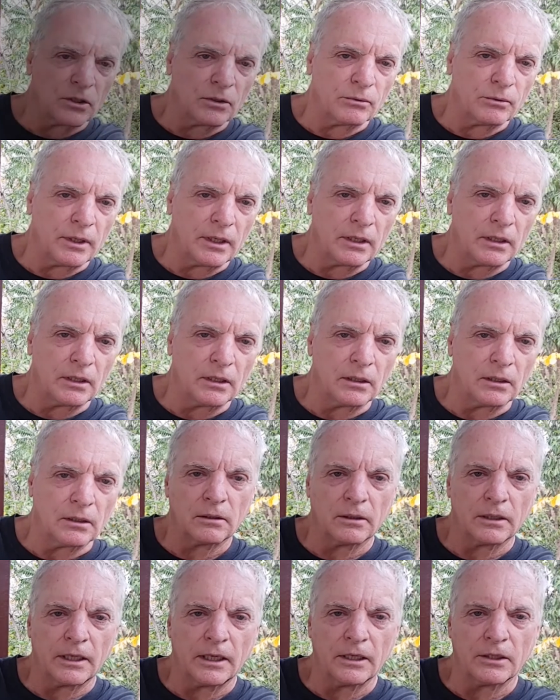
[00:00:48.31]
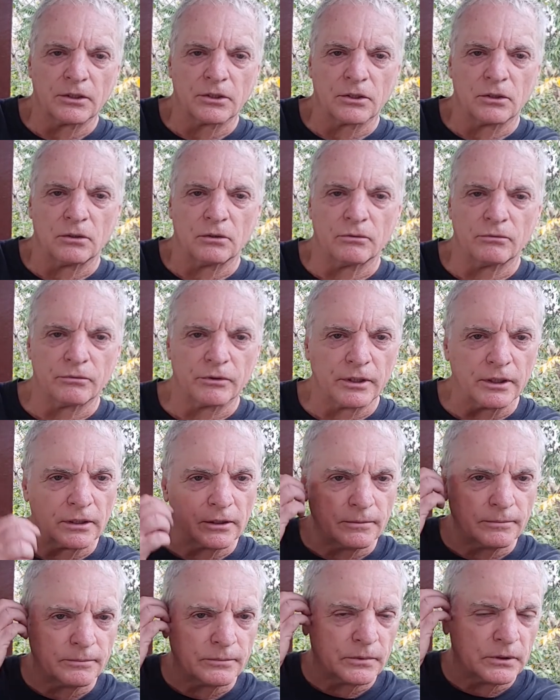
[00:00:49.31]
already got ants all over it.
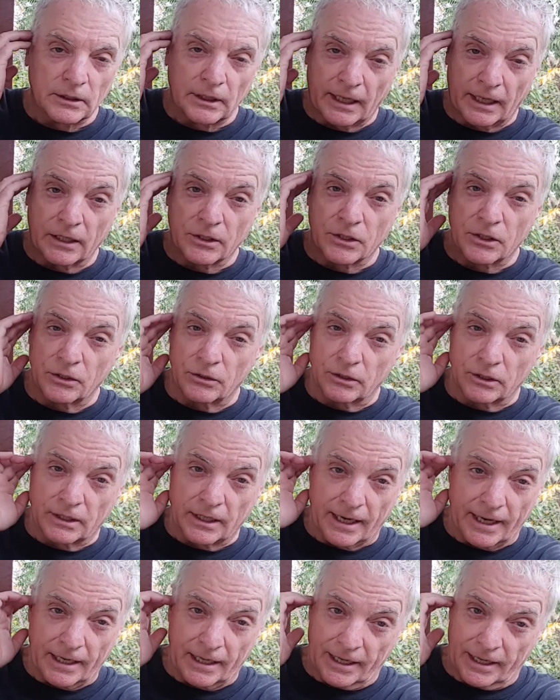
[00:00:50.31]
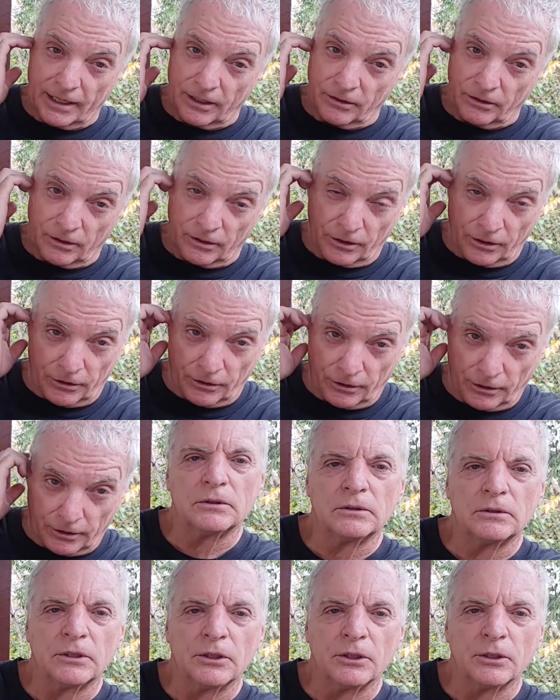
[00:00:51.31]
Ants here in Thailand are your
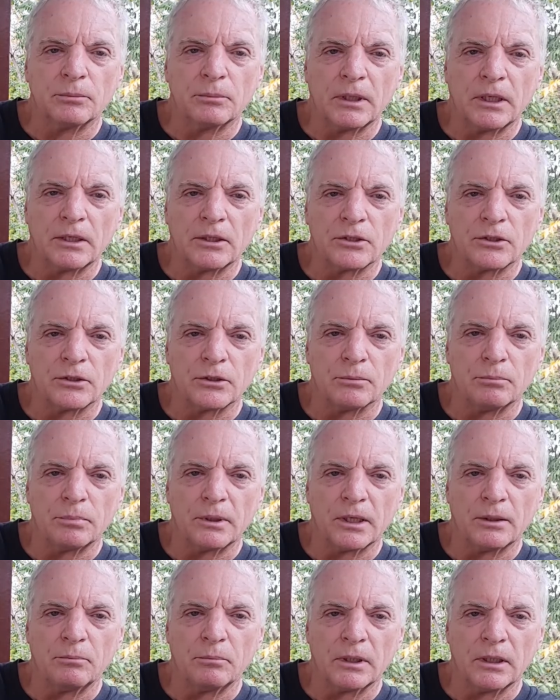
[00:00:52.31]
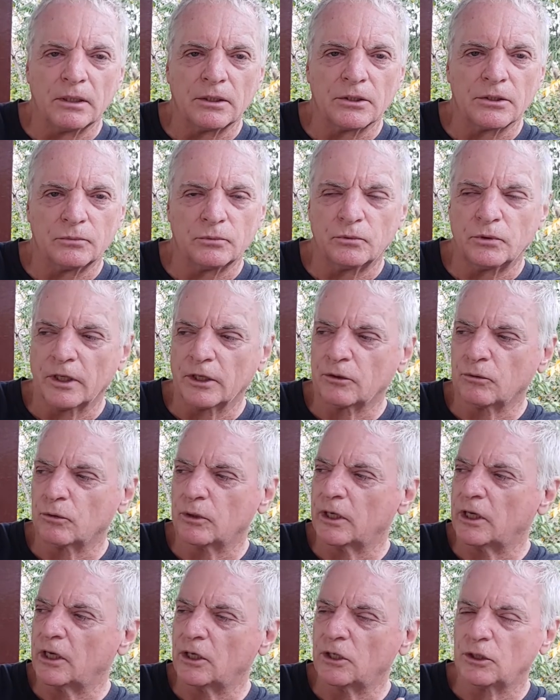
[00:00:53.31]
dinner mates, your bed mates,
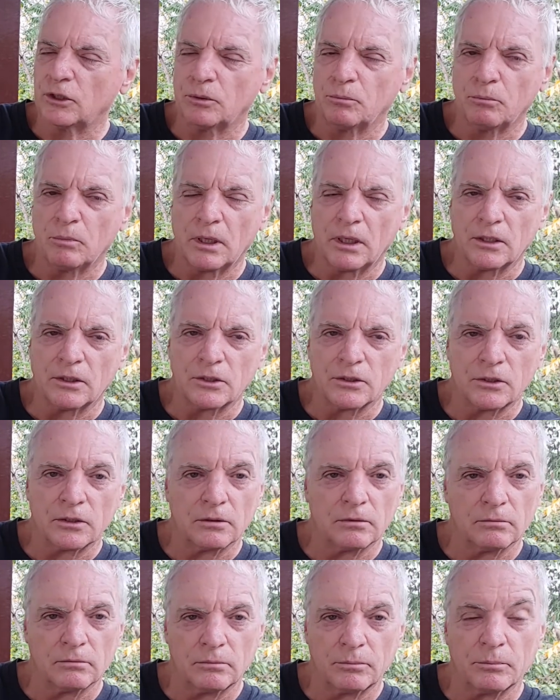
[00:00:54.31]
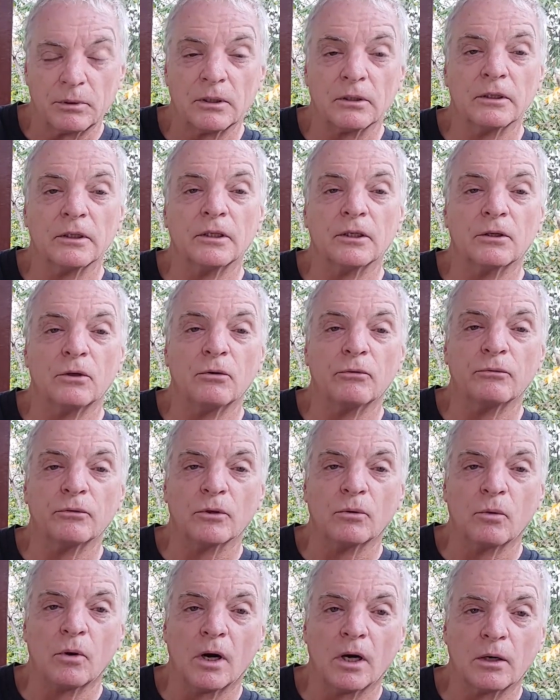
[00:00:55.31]
recreation mates. Apparently they go for a
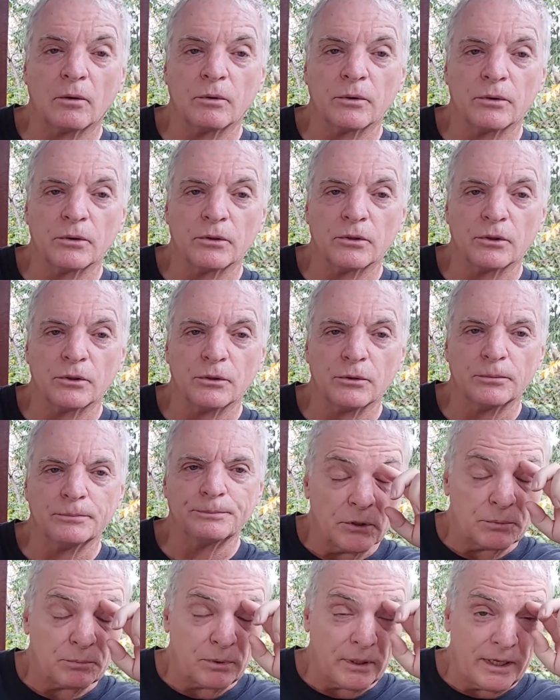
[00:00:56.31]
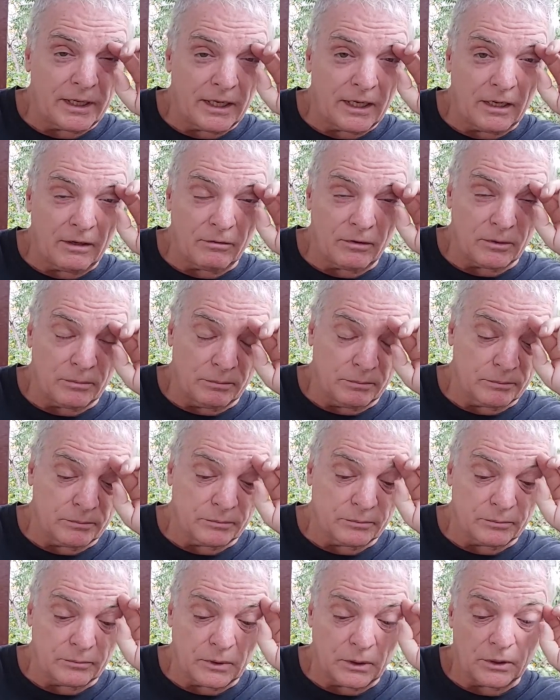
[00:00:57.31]
walk with you too. There's plenty of them,
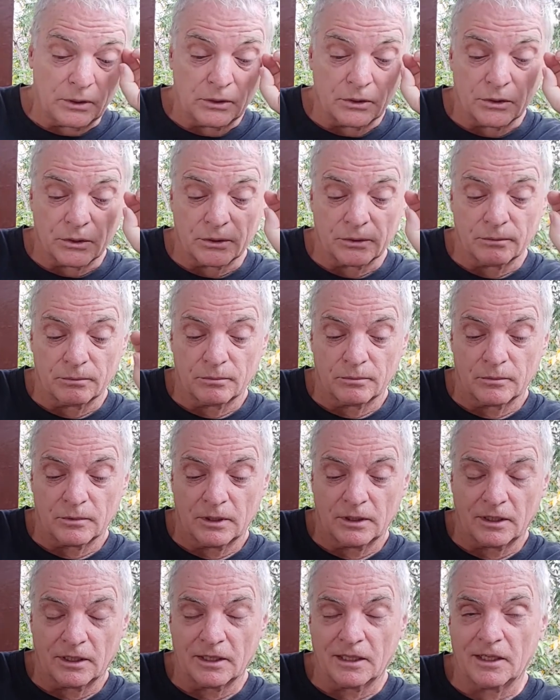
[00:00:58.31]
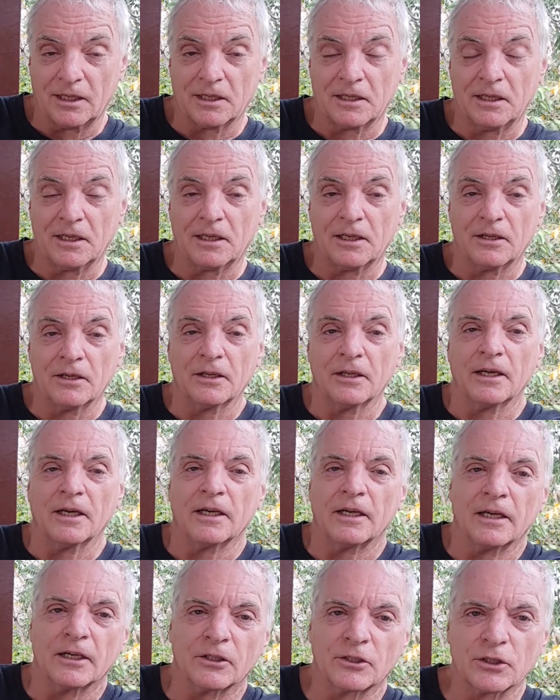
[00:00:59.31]
millions. And I get a kick out of that
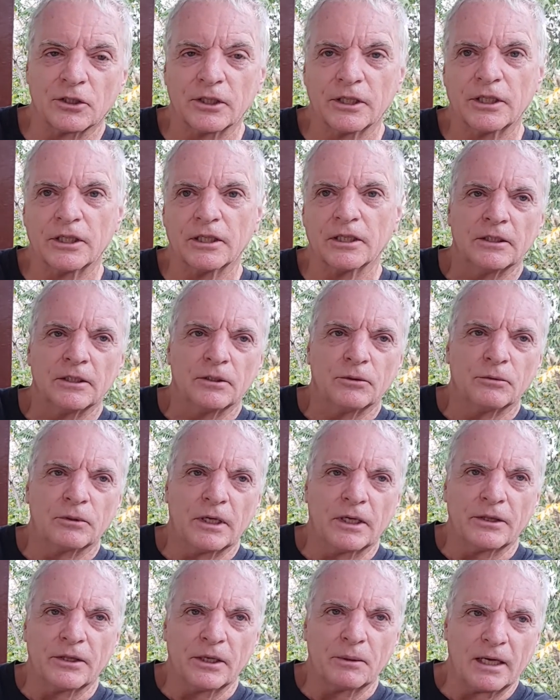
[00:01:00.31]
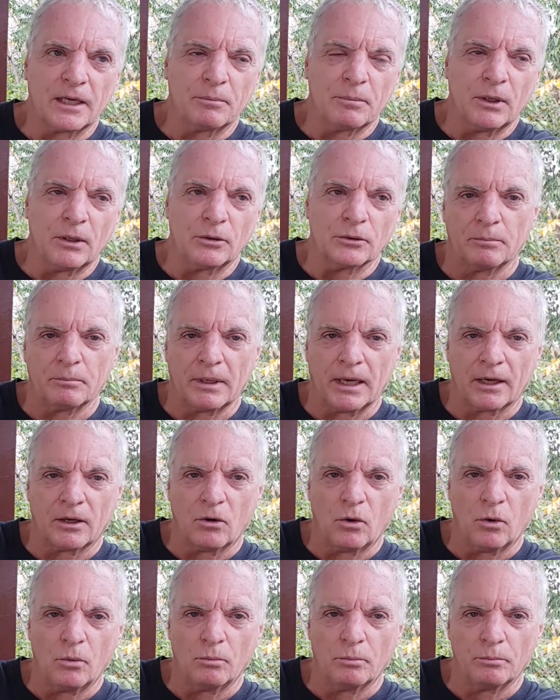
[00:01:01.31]
actually when I think about back
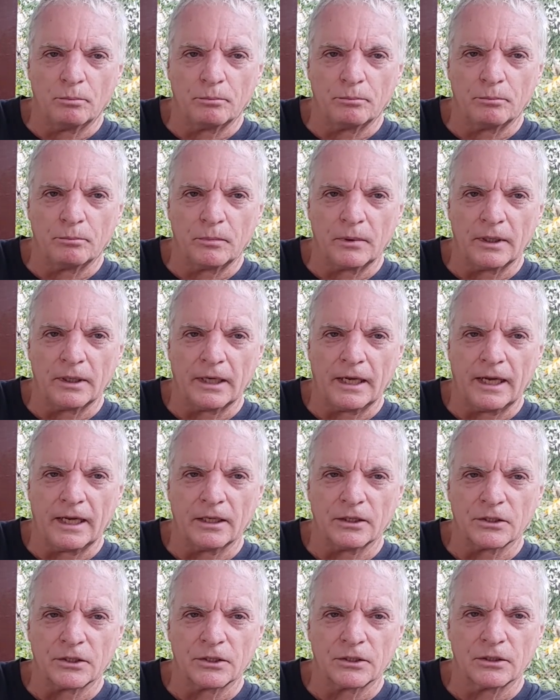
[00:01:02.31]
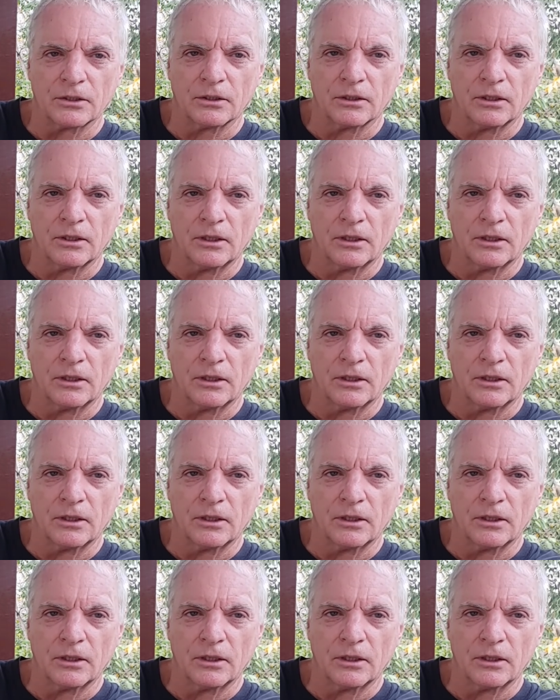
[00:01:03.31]
home and ants.